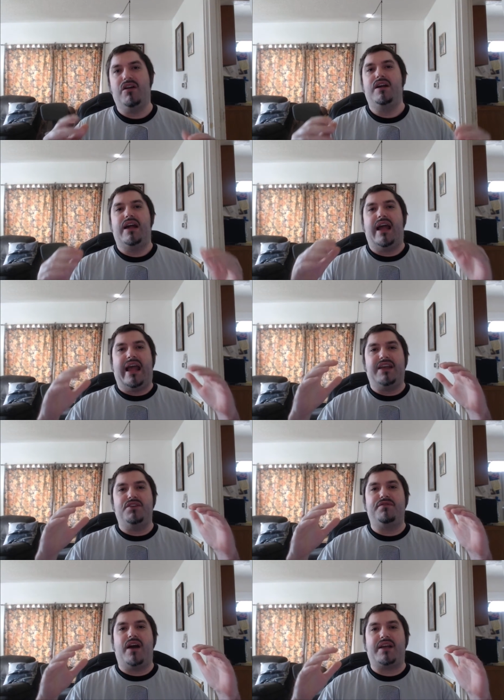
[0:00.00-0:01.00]
and you've
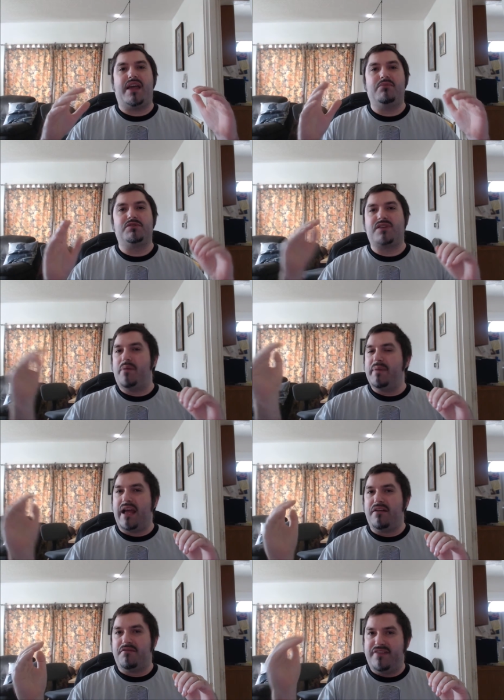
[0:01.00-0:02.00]
got cables coming out
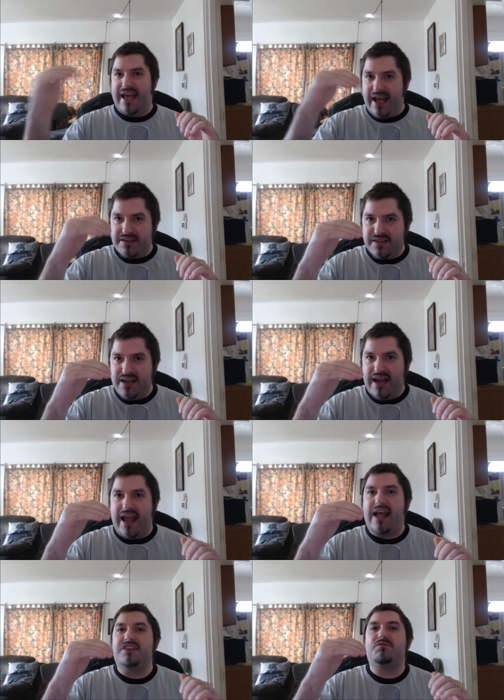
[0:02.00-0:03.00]
of that,
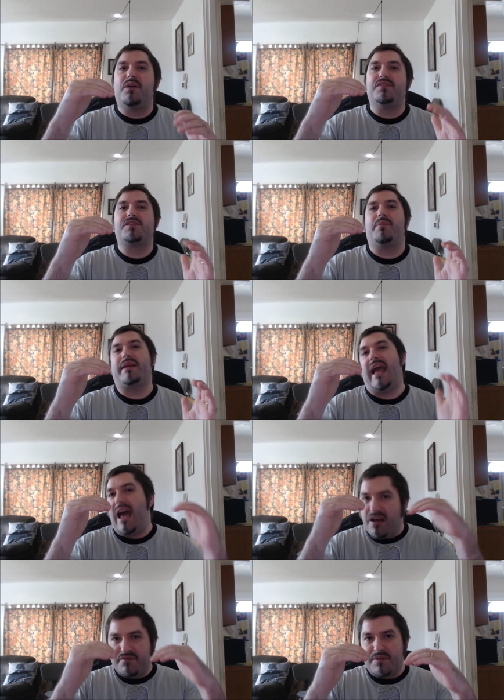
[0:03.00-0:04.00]
as well as coming out
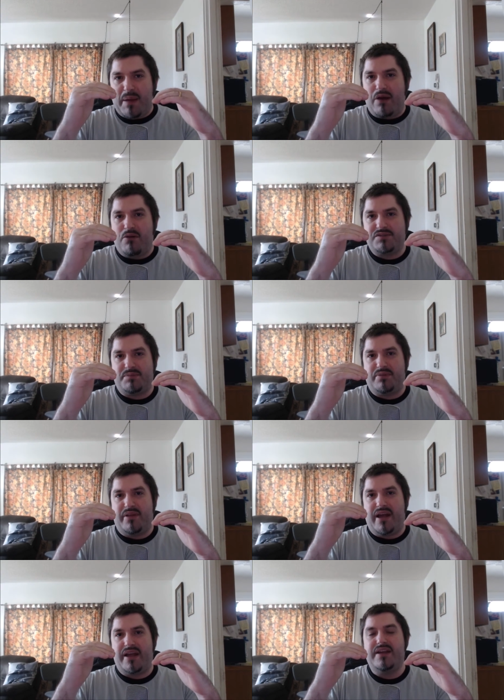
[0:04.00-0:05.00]
of the power
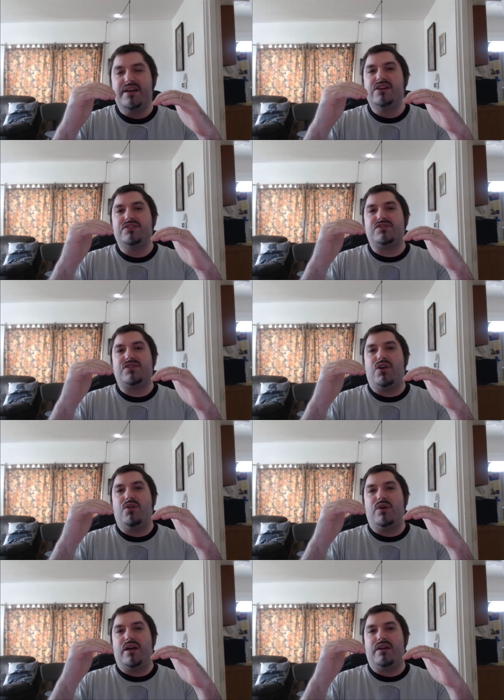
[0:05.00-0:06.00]
supply. So
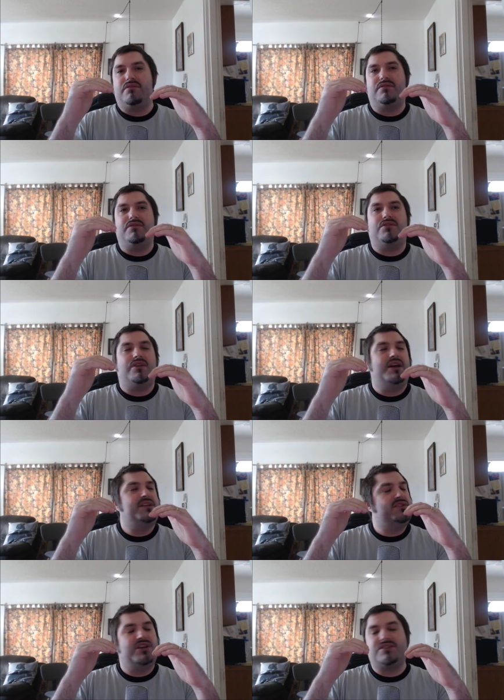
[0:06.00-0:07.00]

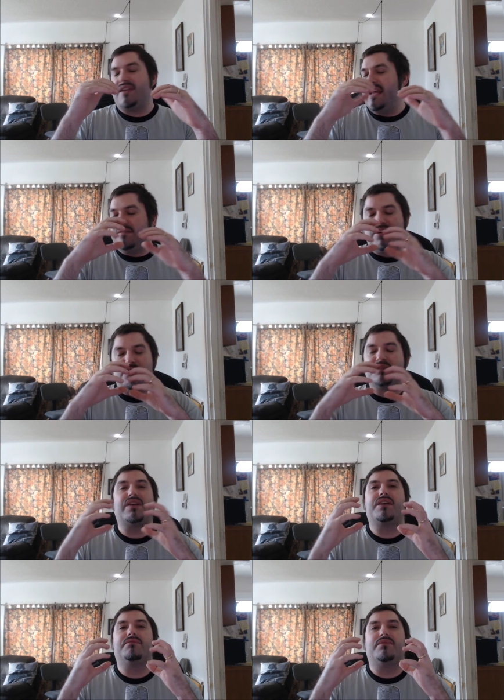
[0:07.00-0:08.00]
there was
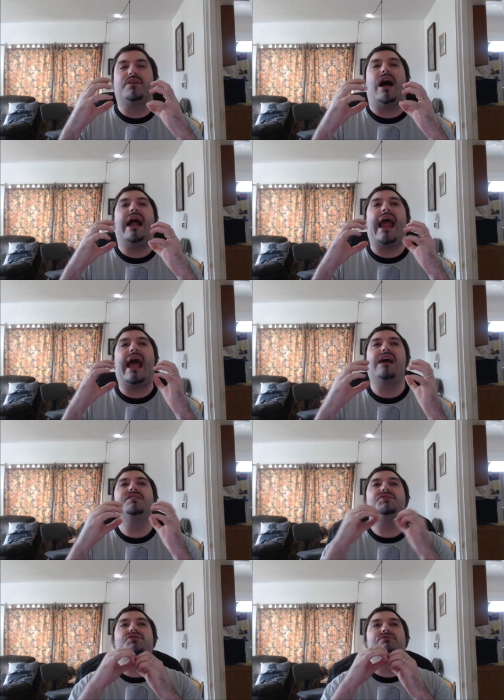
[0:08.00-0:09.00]
like, I had
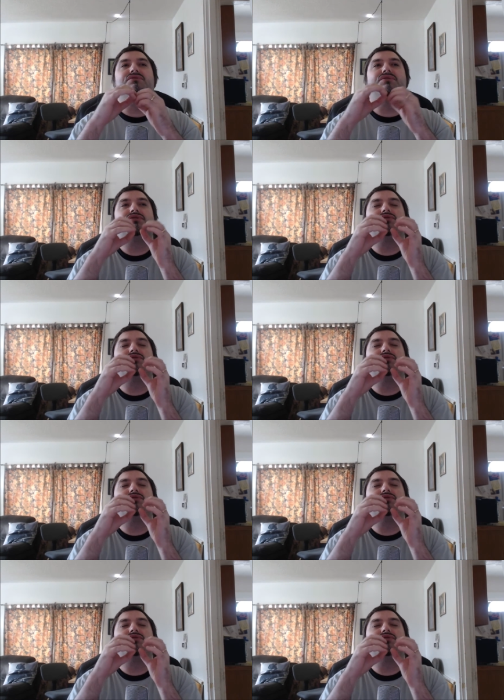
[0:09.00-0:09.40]
to squeeze